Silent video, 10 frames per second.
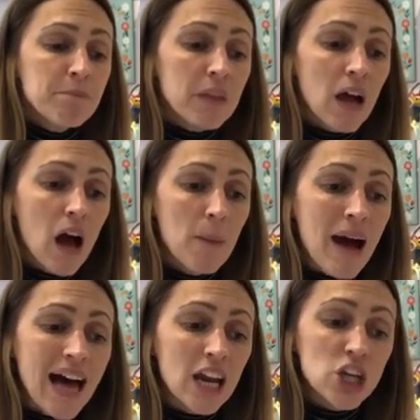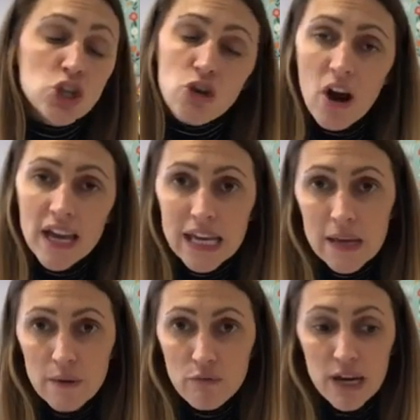And I try and
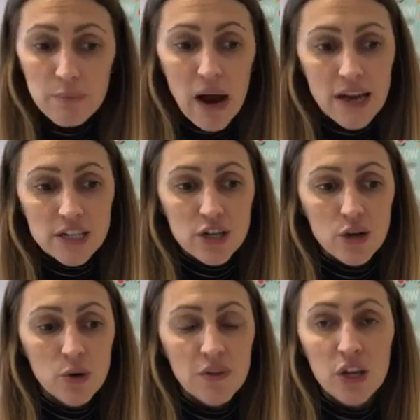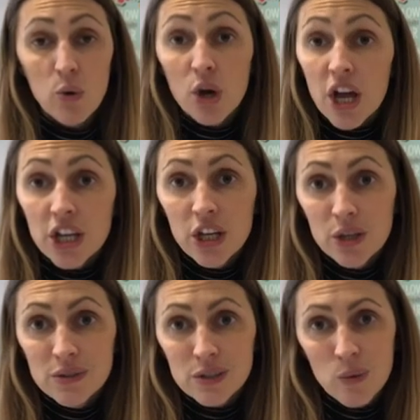keep them really practical that you're going to
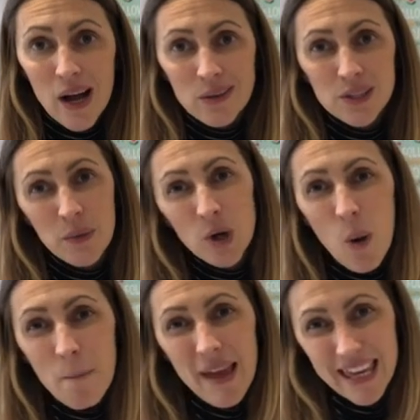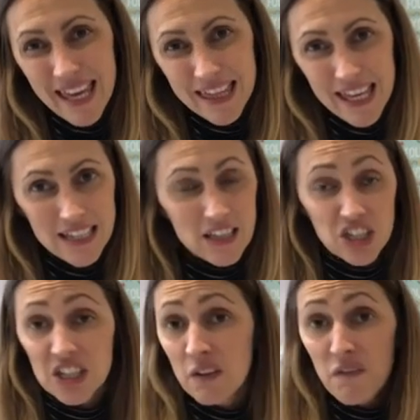use as well, so we're not making things that are
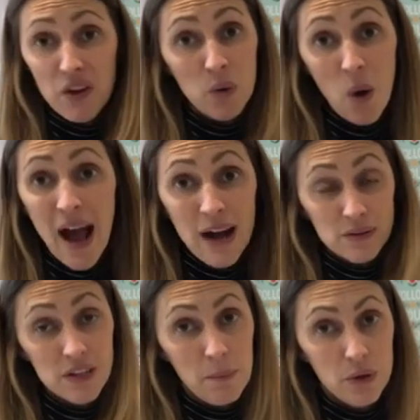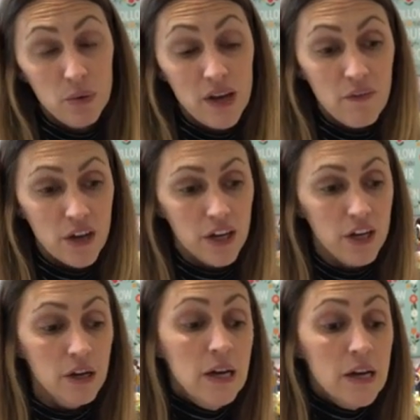just going to fill your house up and you're never
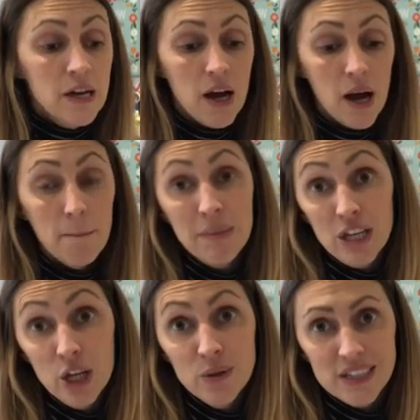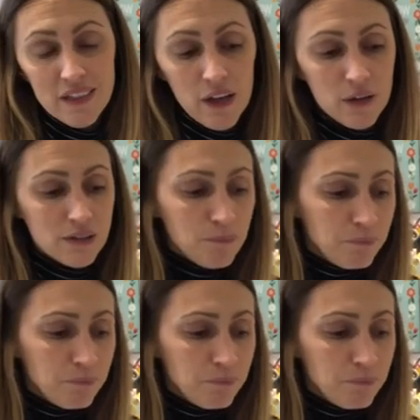going to be using those.